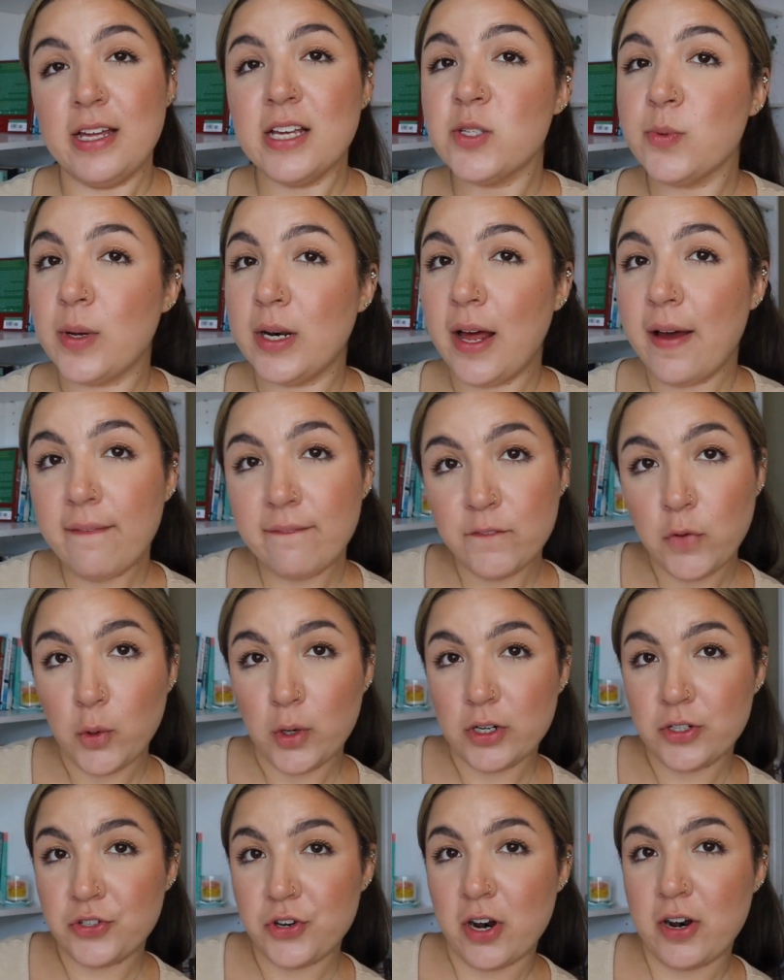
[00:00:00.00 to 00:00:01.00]
this one at
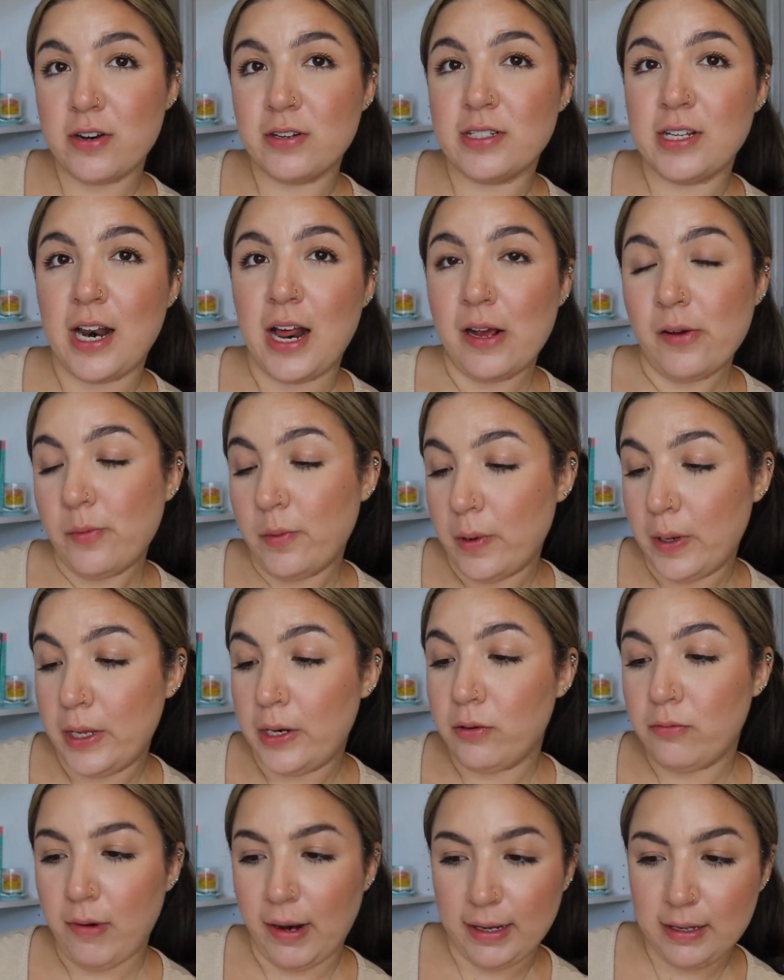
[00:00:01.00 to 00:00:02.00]
4 stars, and I
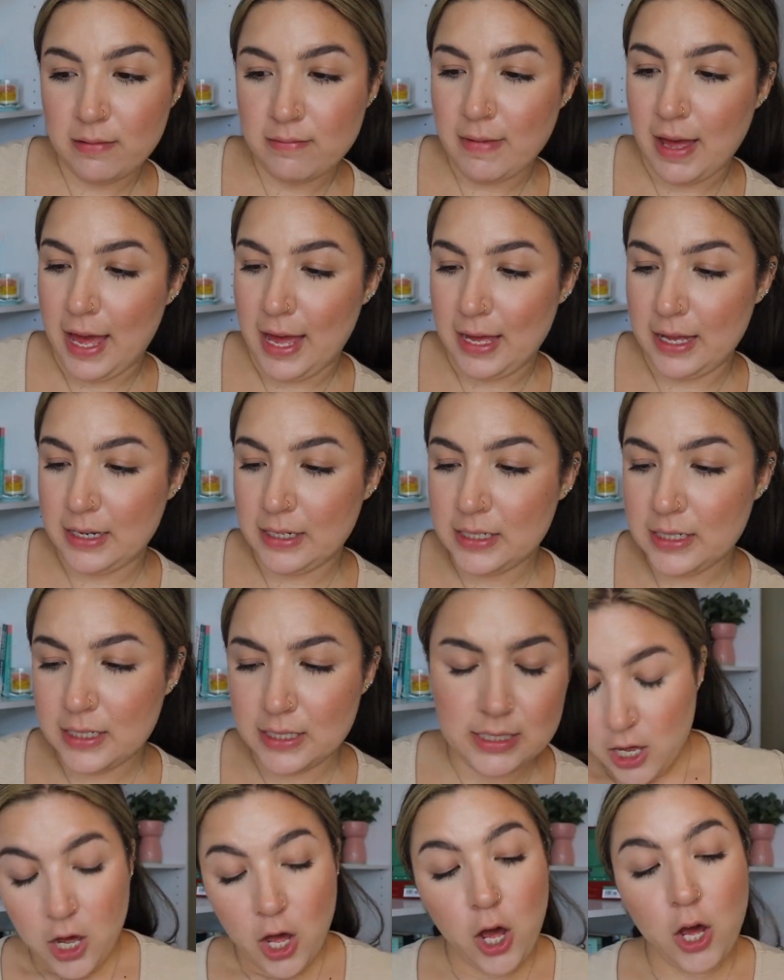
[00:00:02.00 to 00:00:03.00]
would
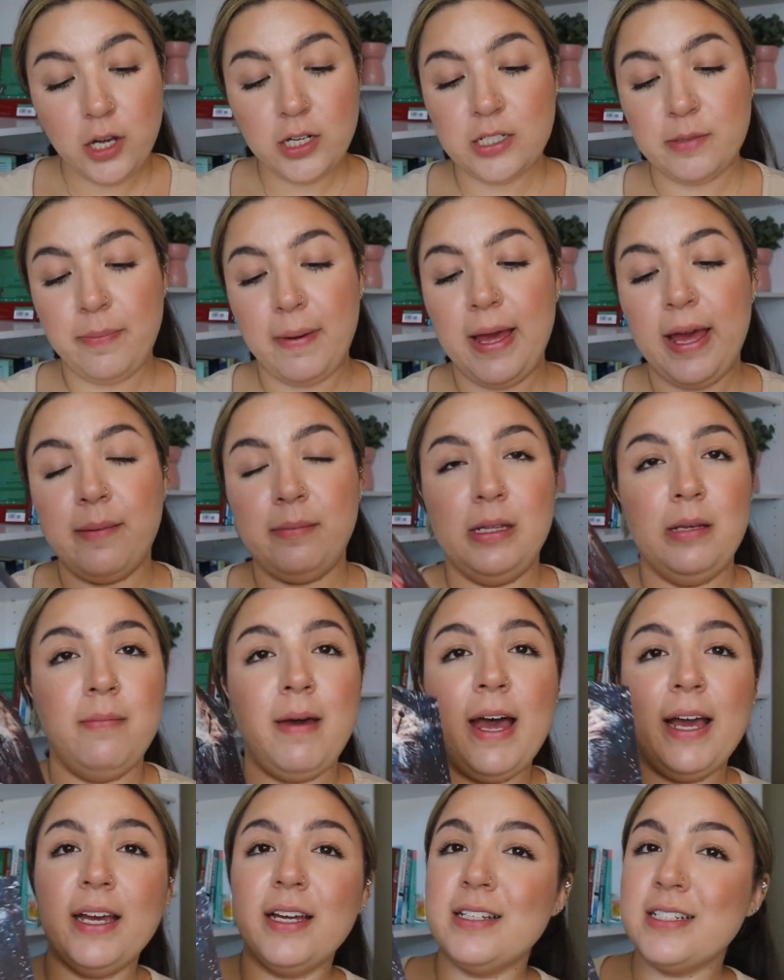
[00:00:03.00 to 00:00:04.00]
recommend. Hooked by Emily
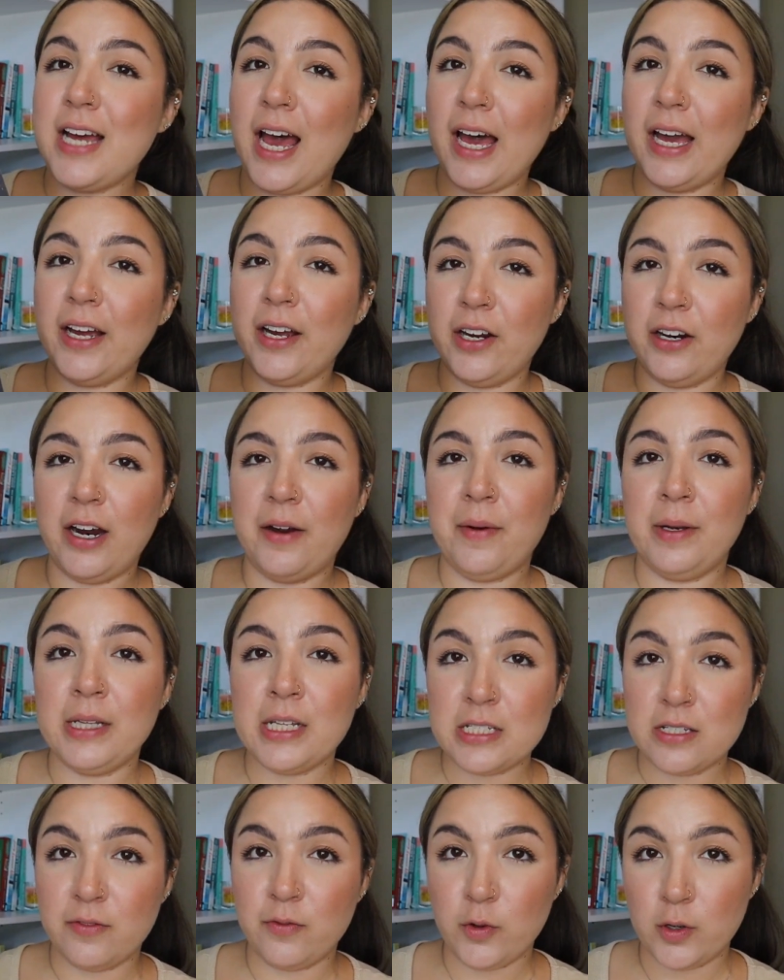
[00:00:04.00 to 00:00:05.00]
McIntyre. I rated
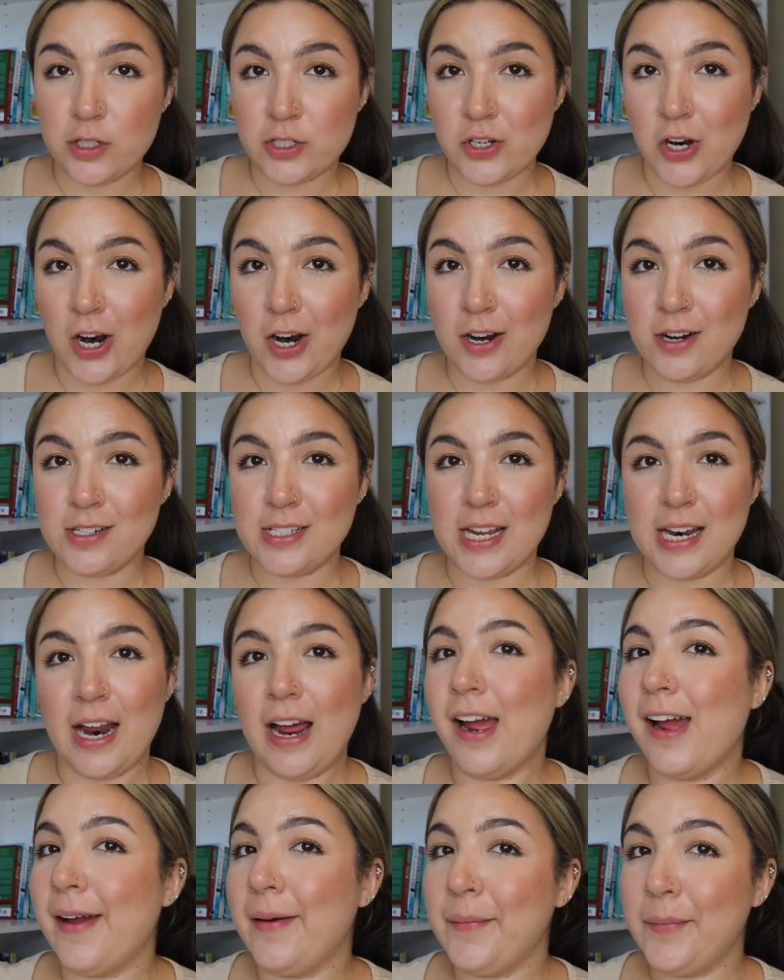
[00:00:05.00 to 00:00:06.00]
this at 4 stars, and
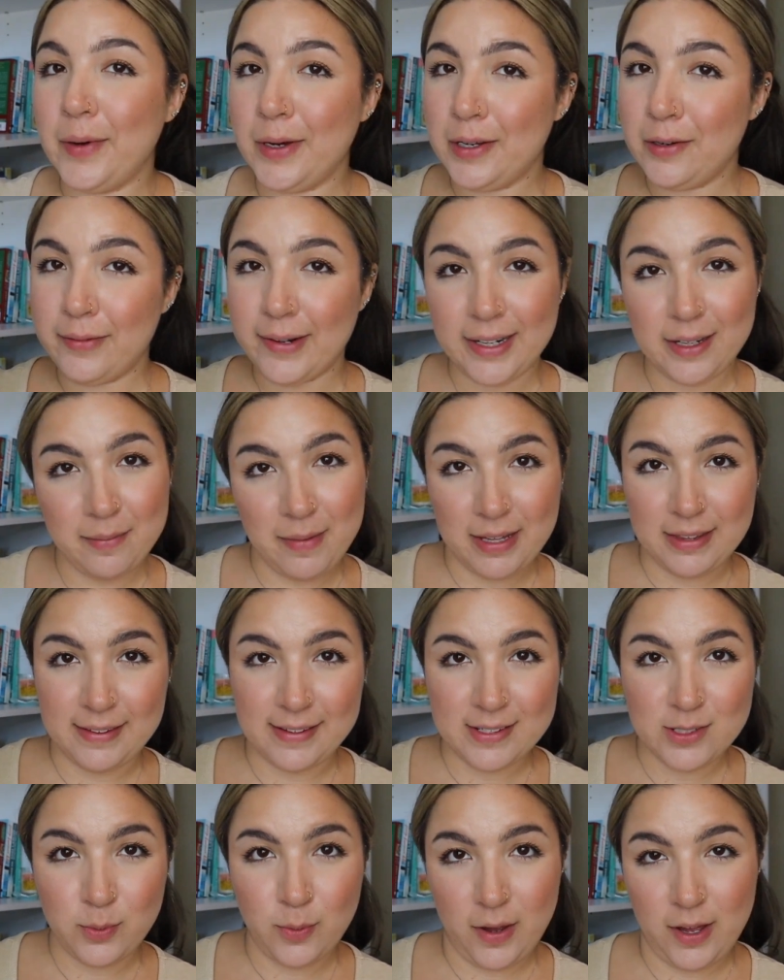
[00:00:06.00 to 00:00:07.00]
I would recommend
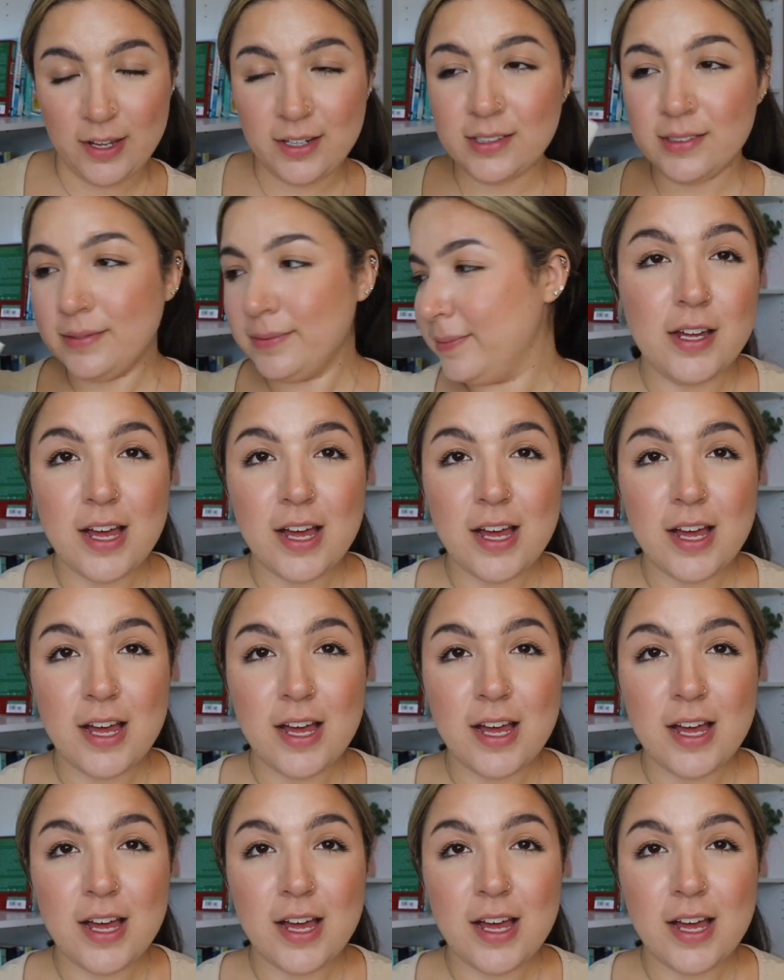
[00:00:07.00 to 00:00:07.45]
this one.